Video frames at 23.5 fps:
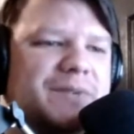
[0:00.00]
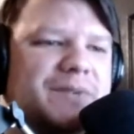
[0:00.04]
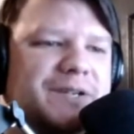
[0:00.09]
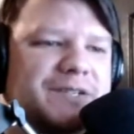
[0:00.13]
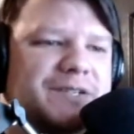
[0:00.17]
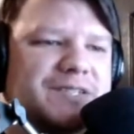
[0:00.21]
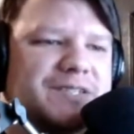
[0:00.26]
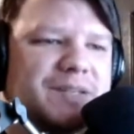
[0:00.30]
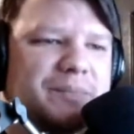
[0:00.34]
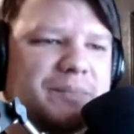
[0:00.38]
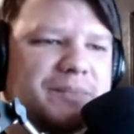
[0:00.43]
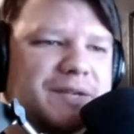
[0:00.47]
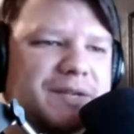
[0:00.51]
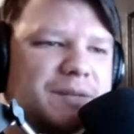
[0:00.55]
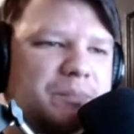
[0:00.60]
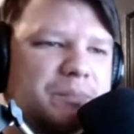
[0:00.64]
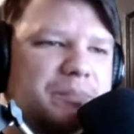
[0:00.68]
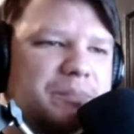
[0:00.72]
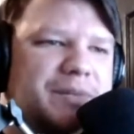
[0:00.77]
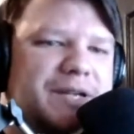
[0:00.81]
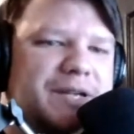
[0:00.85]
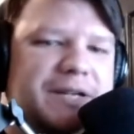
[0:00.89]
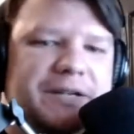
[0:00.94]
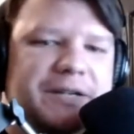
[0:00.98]
here's the
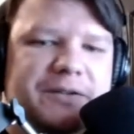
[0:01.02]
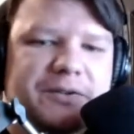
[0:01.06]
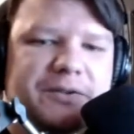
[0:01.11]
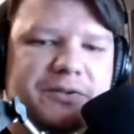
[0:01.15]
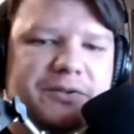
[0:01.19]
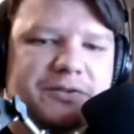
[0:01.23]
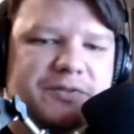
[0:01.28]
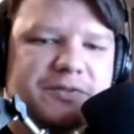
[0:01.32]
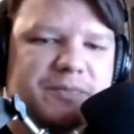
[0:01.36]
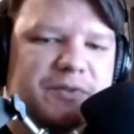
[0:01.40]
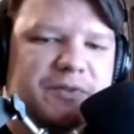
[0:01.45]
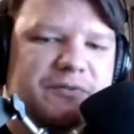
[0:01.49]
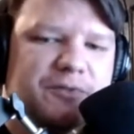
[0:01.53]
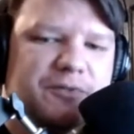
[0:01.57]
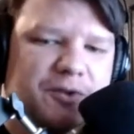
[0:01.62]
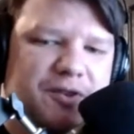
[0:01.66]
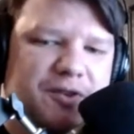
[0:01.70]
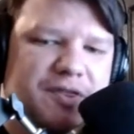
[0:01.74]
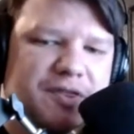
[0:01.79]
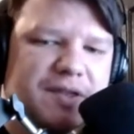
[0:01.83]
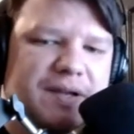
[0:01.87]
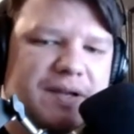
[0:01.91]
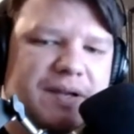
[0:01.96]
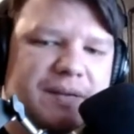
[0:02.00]
big bit of news
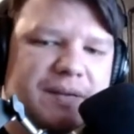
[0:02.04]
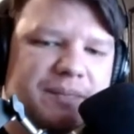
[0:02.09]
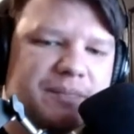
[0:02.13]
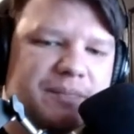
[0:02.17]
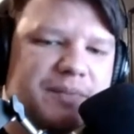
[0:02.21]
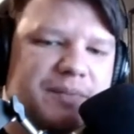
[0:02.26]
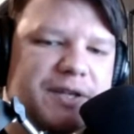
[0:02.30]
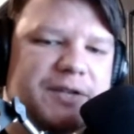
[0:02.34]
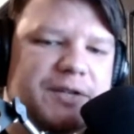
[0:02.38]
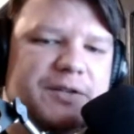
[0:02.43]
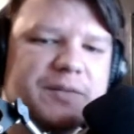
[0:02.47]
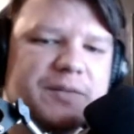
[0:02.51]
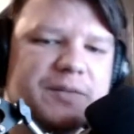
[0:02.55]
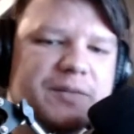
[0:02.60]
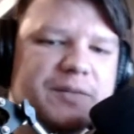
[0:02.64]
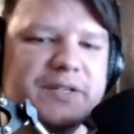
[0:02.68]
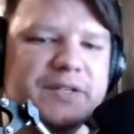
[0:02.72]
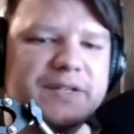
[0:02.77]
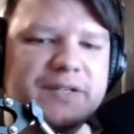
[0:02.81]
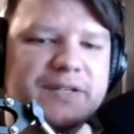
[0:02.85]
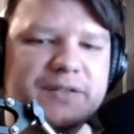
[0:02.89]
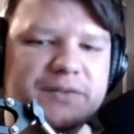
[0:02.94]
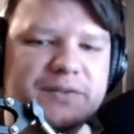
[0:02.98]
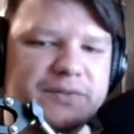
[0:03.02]
before the bigger bit
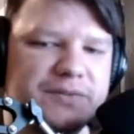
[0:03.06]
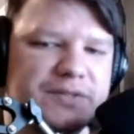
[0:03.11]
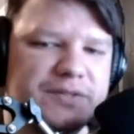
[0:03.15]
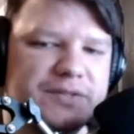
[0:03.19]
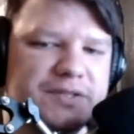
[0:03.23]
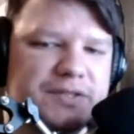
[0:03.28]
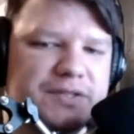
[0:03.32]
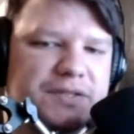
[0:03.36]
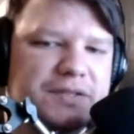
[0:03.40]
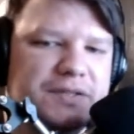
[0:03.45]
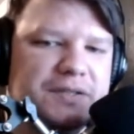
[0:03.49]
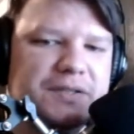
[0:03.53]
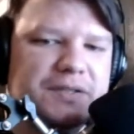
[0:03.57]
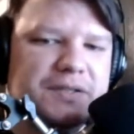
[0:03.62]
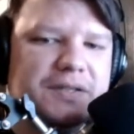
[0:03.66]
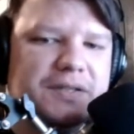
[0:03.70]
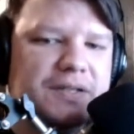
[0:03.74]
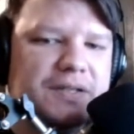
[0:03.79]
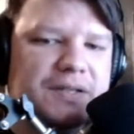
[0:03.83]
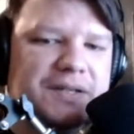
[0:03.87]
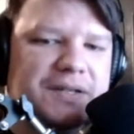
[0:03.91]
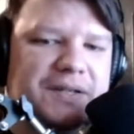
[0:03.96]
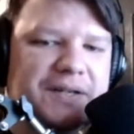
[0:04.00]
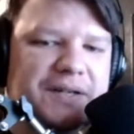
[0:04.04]
of news.
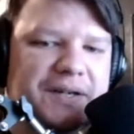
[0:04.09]
Hmm.